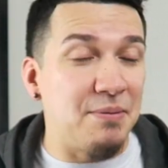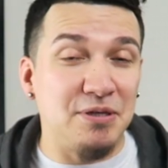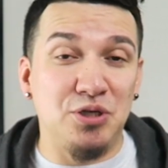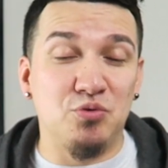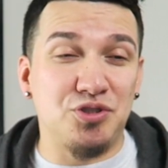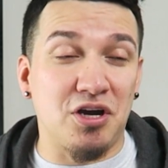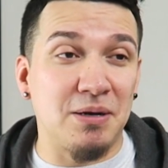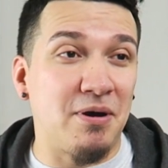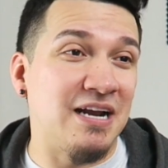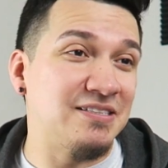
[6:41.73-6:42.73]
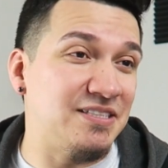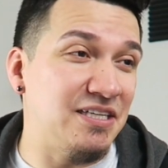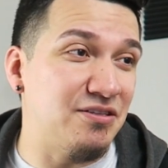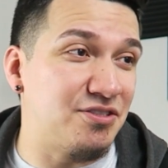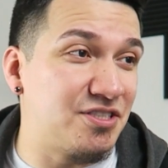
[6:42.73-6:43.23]
I mean you were talking about not
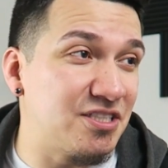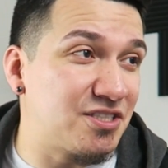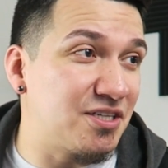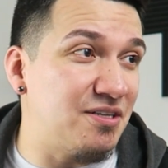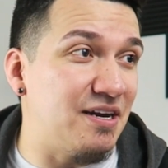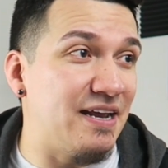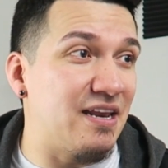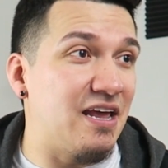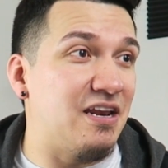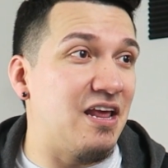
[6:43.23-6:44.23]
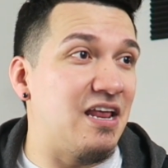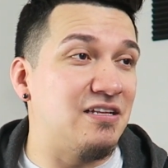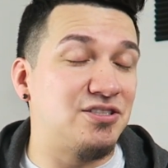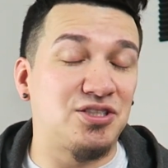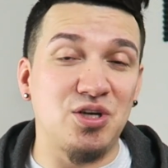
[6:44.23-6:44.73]
seeing your sister in in, in
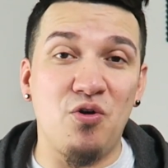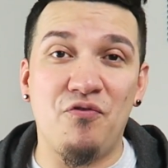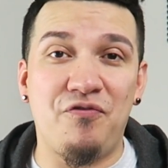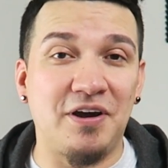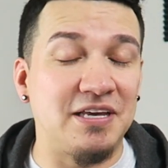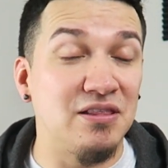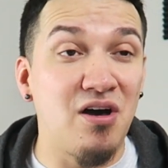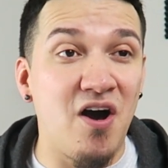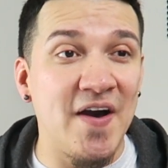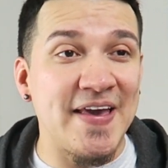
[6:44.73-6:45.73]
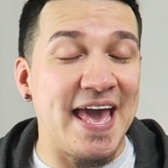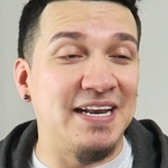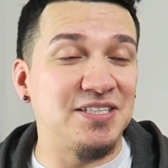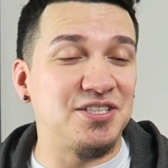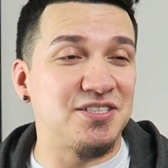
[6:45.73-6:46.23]
so fucking long and
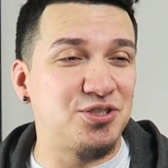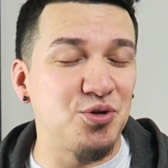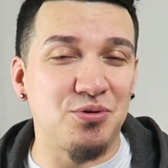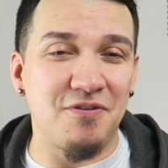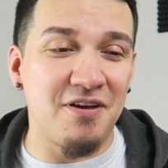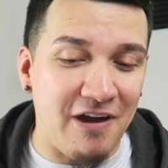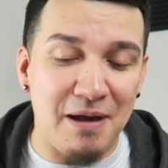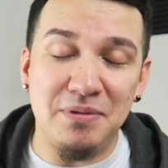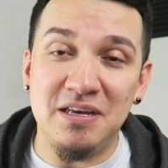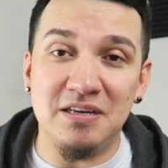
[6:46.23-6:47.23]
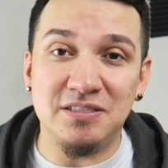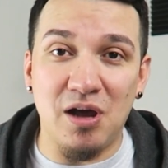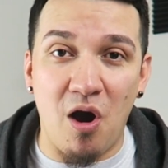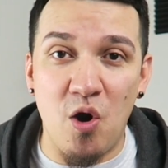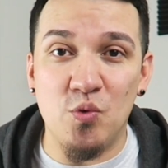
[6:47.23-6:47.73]
it's just dude family is
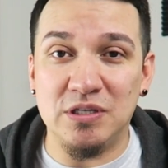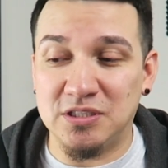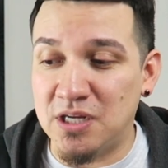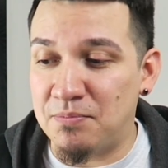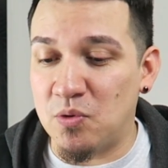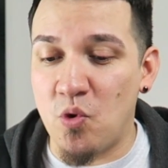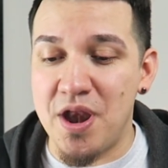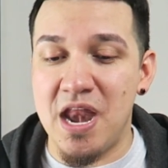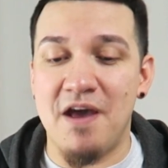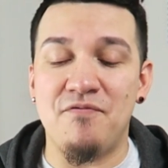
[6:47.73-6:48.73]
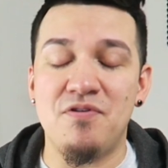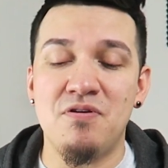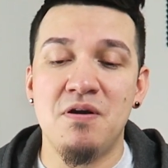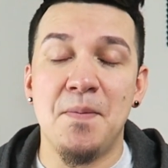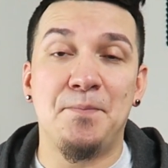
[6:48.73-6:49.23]
always number one
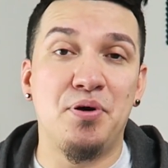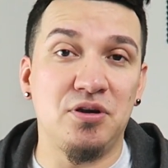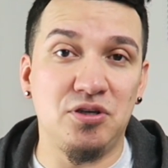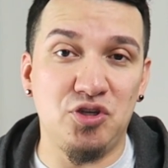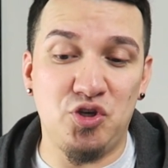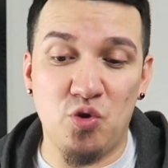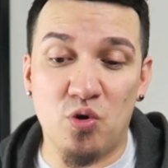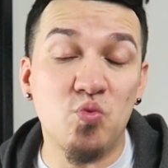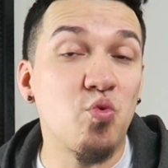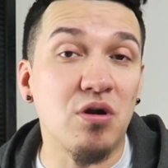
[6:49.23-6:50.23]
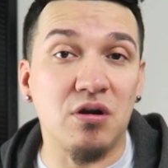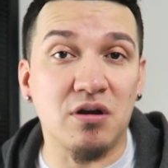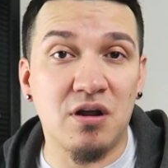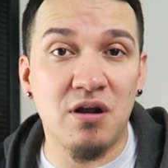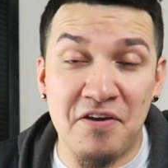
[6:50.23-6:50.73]
never put your
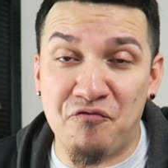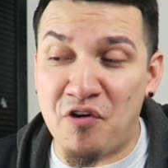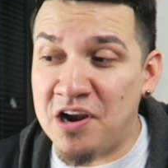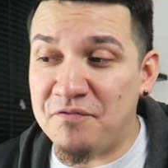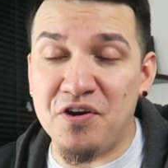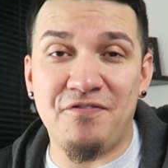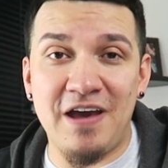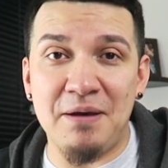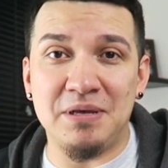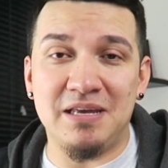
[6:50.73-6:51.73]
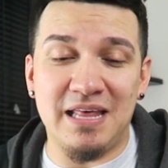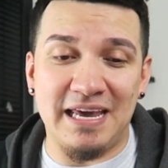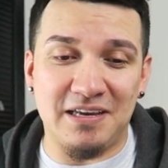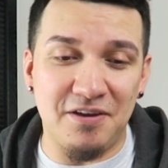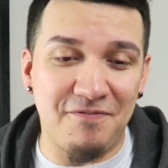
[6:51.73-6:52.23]
work in front of your family
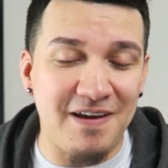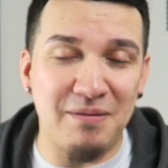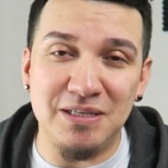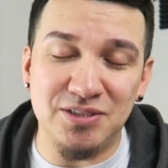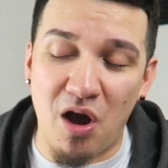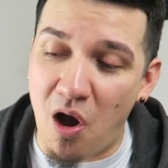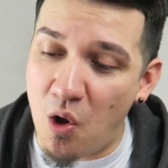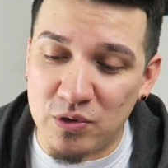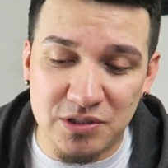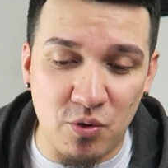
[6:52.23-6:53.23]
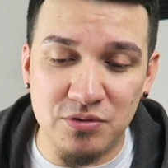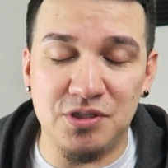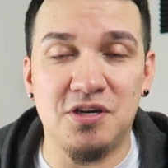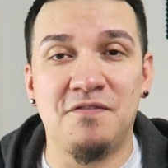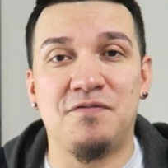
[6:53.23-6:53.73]
like family's always going to
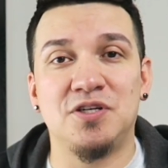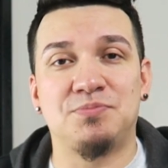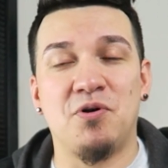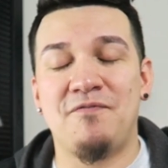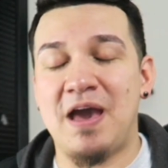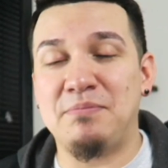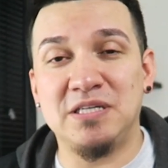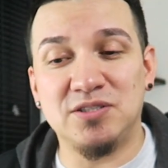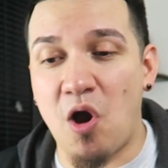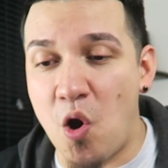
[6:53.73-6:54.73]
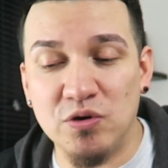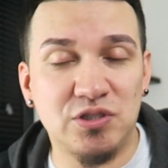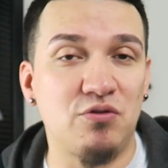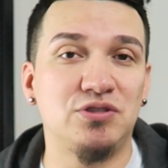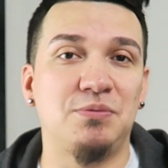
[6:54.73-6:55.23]
come first, bro. Family is always
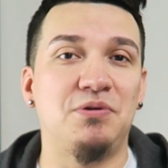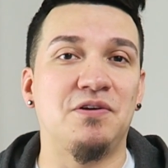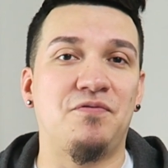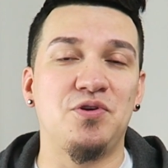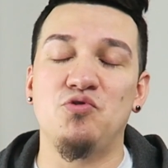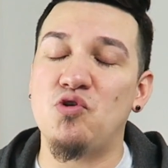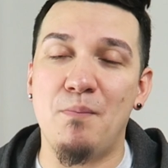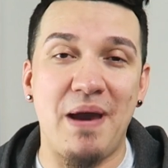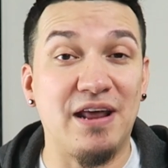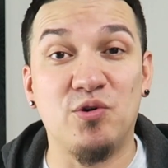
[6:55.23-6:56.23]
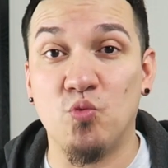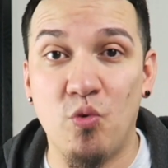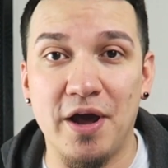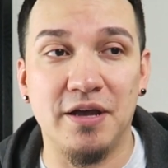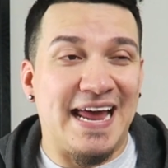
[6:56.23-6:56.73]
going to be there for you no matter what.